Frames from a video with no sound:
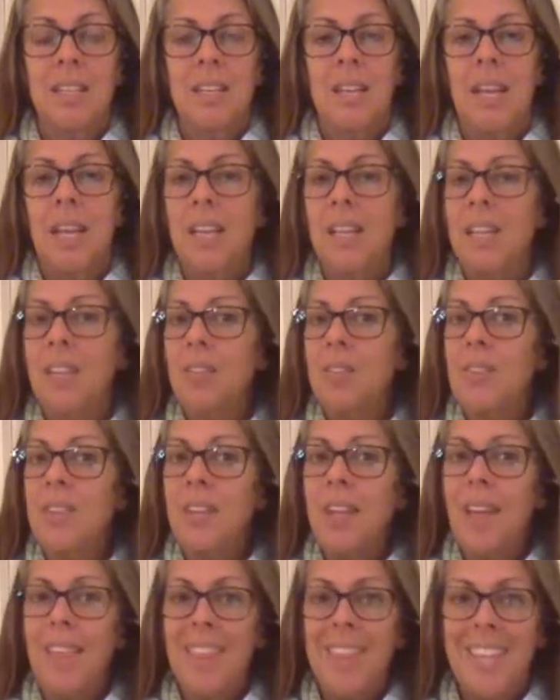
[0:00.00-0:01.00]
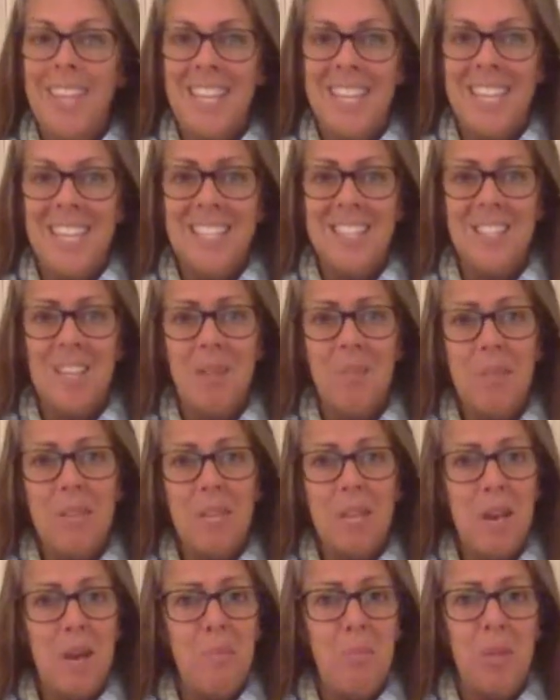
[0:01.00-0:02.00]
And if nothing is coming
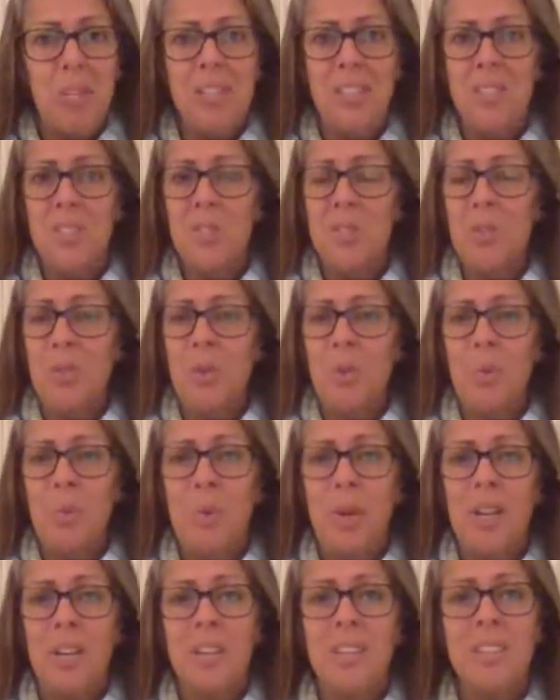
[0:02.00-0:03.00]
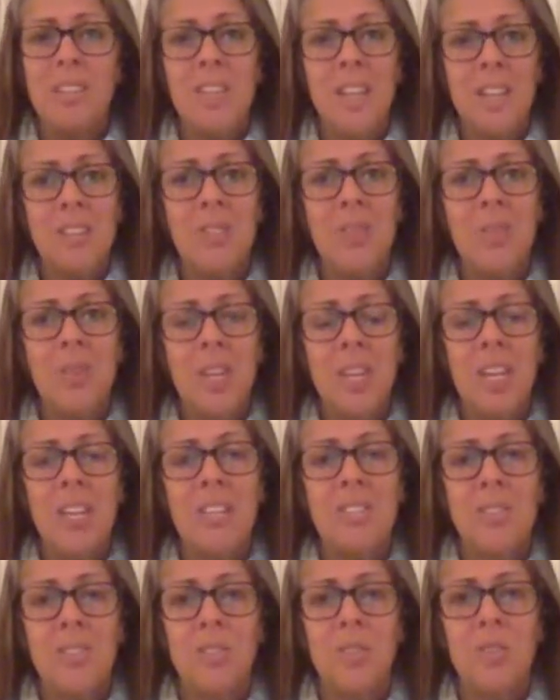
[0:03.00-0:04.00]
up into awareness, that's okay
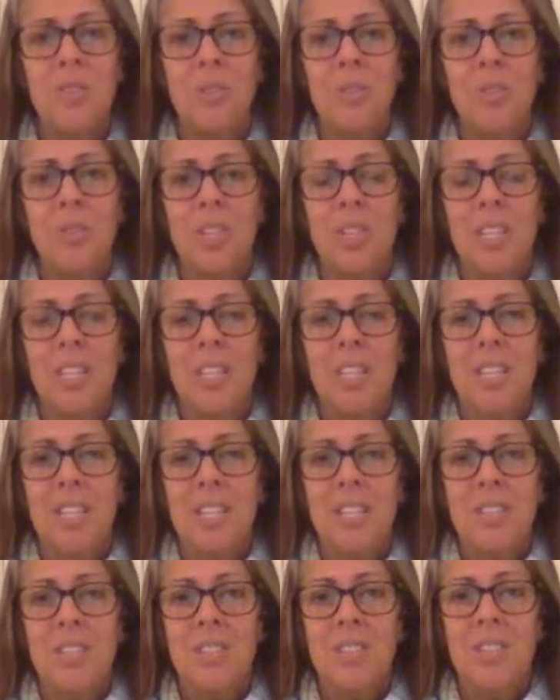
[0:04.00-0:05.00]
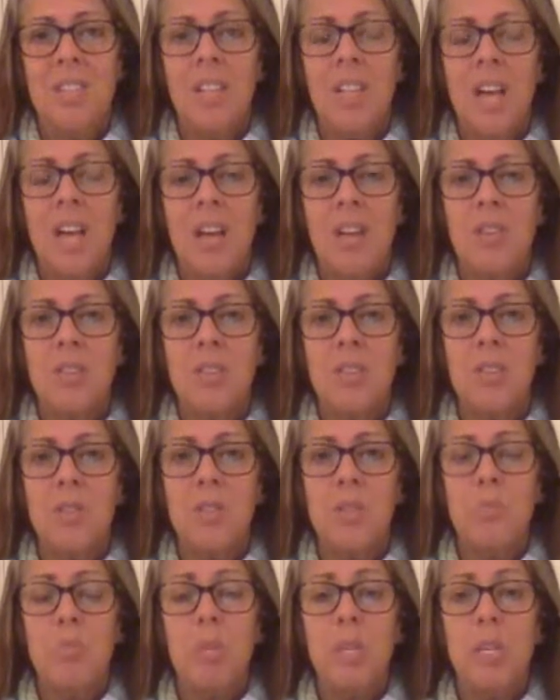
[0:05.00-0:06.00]
too. Just allow yourself
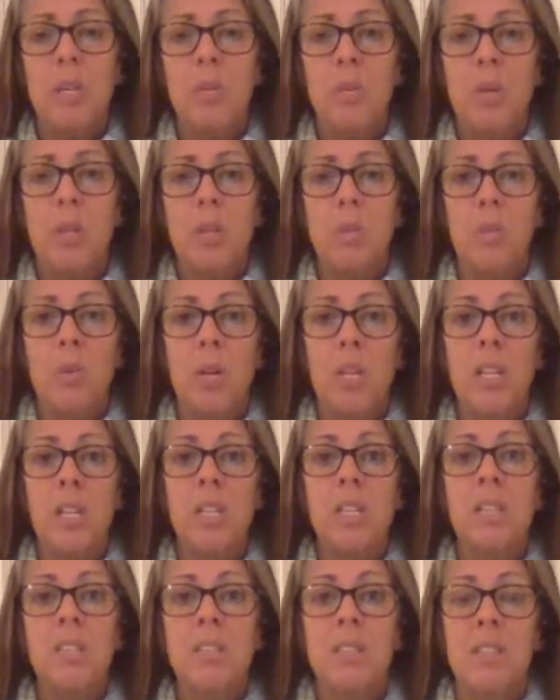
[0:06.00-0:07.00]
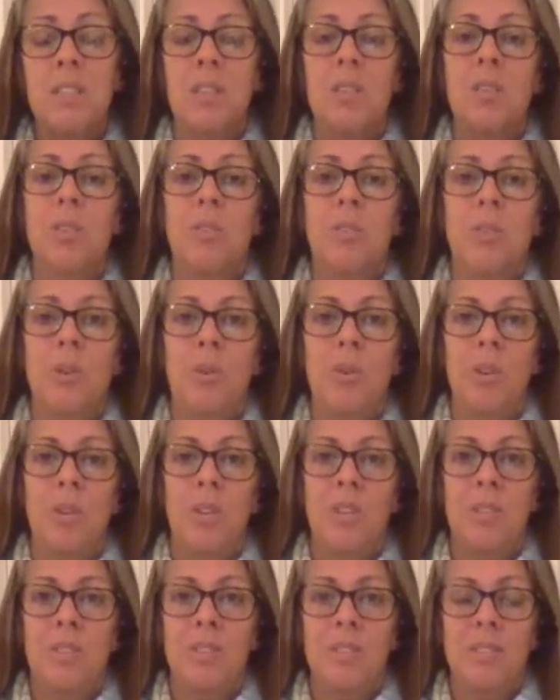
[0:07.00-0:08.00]
to be with what is in your
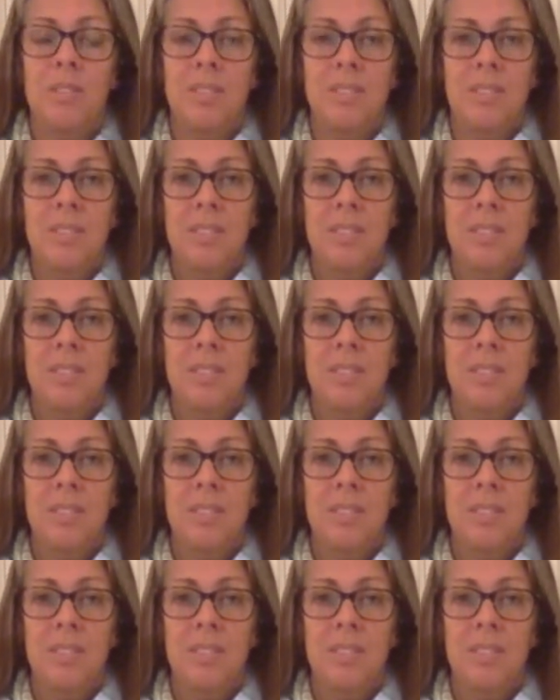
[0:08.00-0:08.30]
notice.